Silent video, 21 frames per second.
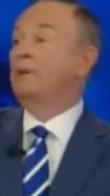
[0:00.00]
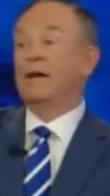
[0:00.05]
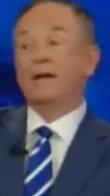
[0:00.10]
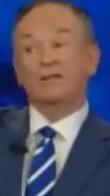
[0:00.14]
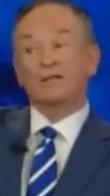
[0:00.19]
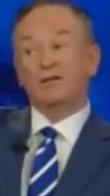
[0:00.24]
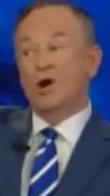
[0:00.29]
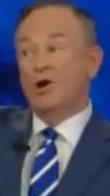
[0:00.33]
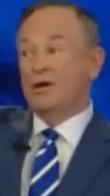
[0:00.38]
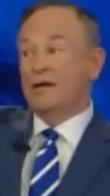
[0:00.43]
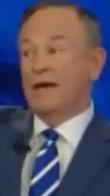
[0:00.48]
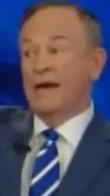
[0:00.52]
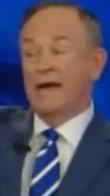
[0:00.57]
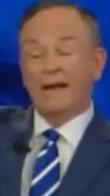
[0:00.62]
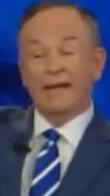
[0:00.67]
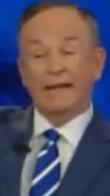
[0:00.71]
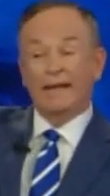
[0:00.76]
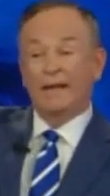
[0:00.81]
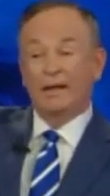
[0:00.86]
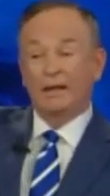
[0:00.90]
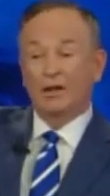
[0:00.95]
But it's okay to
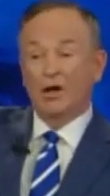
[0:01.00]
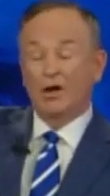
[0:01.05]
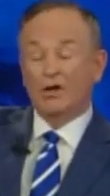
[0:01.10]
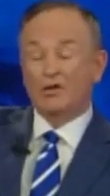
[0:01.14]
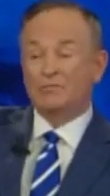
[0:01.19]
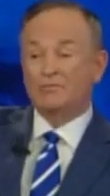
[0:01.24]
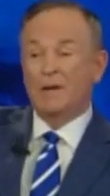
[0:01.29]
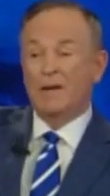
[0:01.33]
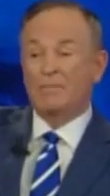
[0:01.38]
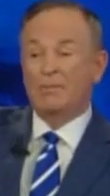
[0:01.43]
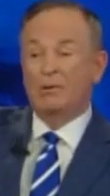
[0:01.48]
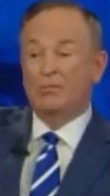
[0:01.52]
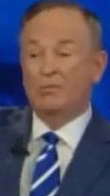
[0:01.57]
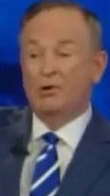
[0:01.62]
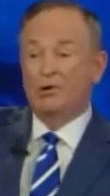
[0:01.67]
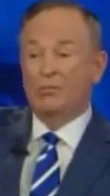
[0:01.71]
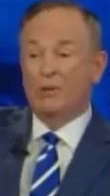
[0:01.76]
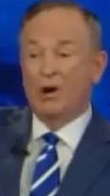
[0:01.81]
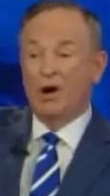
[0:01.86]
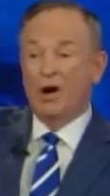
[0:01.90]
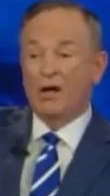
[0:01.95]
kill those people,
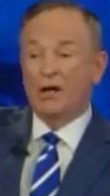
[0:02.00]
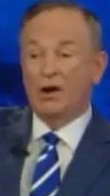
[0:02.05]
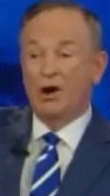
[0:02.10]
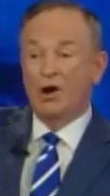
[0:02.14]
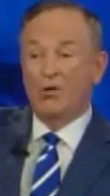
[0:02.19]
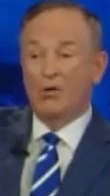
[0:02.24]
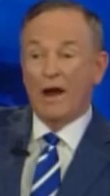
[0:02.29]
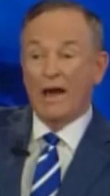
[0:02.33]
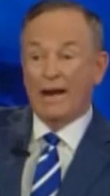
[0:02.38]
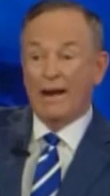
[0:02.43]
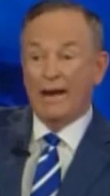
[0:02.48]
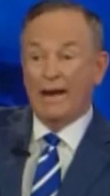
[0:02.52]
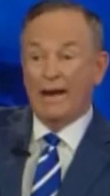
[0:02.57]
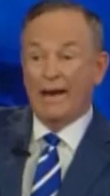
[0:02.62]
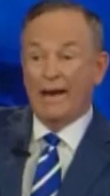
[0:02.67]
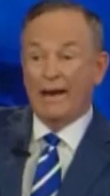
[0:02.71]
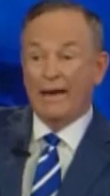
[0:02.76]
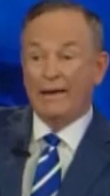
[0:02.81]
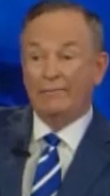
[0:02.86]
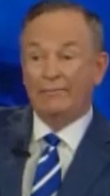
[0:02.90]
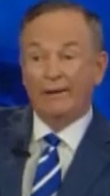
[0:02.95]
Muammar. Go right
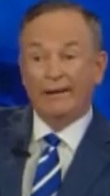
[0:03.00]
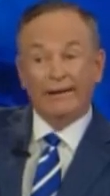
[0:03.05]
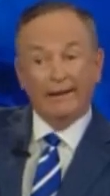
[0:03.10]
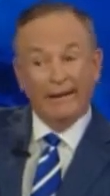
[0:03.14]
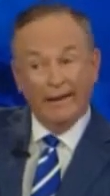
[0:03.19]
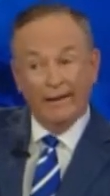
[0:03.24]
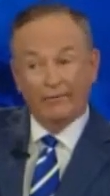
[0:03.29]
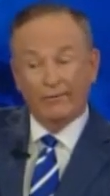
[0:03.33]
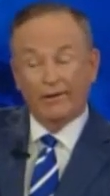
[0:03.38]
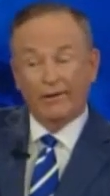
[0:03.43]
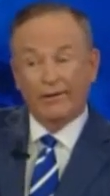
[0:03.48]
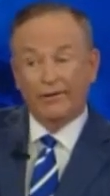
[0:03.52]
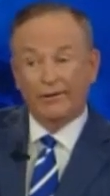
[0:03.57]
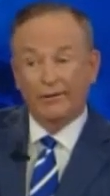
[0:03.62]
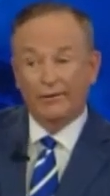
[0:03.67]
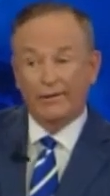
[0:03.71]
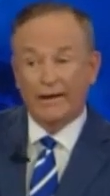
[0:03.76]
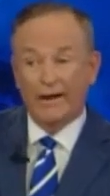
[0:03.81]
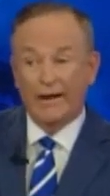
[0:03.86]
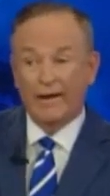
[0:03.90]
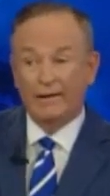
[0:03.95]
ahead. We can't really do
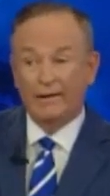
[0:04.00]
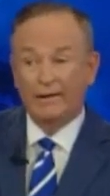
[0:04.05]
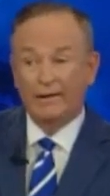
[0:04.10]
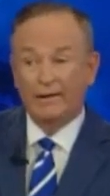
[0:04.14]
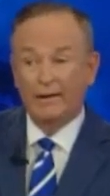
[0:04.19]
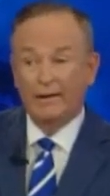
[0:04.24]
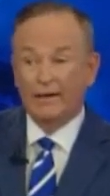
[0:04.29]
that.